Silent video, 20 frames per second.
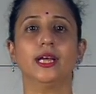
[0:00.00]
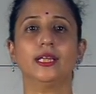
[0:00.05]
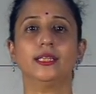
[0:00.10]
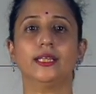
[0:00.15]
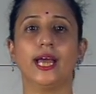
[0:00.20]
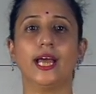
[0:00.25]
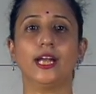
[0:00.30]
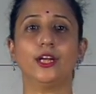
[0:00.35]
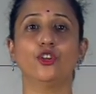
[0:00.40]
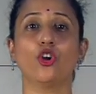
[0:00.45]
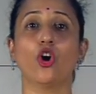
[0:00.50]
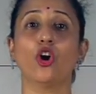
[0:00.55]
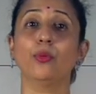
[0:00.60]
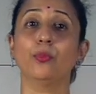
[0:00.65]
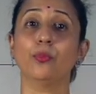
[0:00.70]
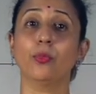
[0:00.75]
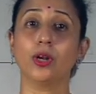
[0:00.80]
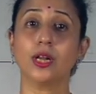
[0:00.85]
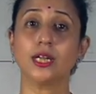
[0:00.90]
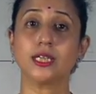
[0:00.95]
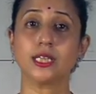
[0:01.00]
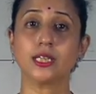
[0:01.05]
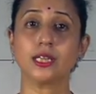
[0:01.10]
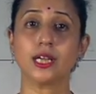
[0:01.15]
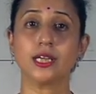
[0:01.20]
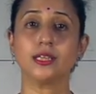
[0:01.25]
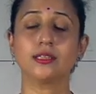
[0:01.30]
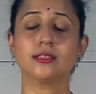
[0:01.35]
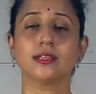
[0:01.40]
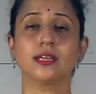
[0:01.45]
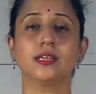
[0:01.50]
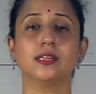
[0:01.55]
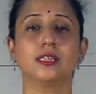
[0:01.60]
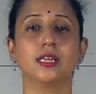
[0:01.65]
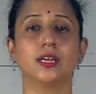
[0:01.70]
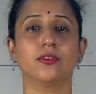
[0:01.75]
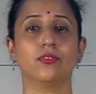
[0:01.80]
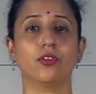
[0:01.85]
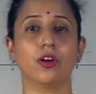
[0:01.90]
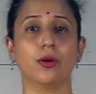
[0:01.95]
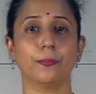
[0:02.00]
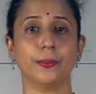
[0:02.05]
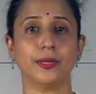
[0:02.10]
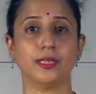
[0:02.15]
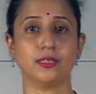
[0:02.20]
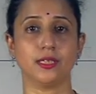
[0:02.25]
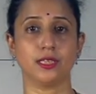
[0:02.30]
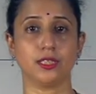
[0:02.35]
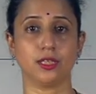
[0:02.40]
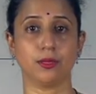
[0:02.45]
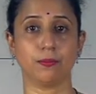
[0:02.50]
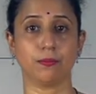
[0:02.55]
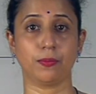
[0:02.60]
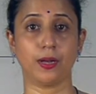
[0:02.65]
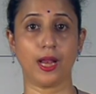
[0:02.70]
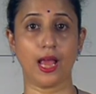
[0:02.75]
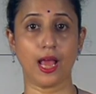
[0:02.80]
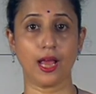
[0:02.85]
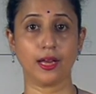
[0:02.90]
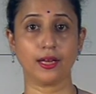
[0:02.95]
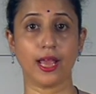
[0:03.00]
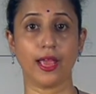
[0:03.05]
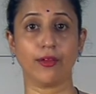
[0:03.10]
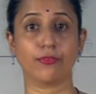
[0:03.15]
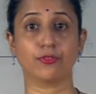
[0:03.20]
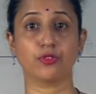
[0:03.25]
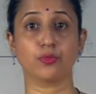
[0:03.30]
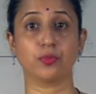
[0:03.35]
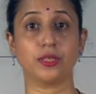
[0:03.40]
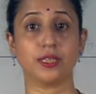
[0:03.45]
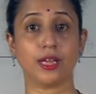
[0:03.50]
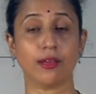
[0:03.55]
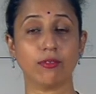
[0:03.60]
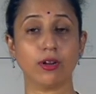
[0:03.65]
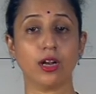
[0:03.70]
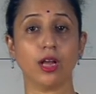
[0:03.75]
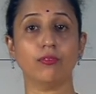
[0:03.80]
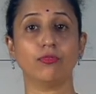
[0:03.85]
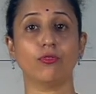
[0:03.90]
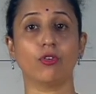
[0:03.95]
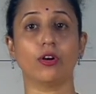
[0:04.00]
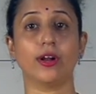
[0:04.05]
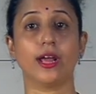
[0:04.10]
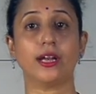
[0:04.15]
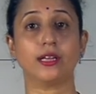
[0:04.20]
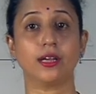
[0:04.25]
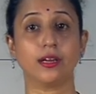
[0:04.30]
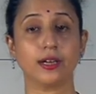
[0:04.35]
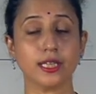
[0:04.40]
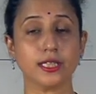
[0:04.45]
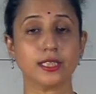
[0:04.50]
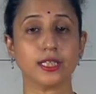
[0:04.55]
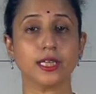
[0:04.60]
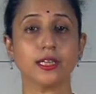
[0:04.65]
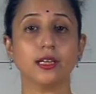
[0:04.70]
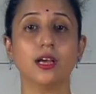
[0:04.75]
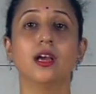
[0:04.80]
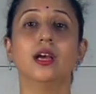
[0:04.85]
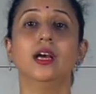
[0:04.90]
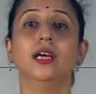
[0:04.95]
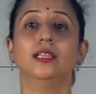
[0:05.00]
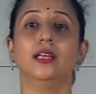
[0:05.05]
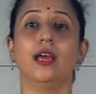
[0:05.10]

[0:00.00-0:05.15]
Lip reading: then non-monetary incentive compensation plan have to be developed for encouraging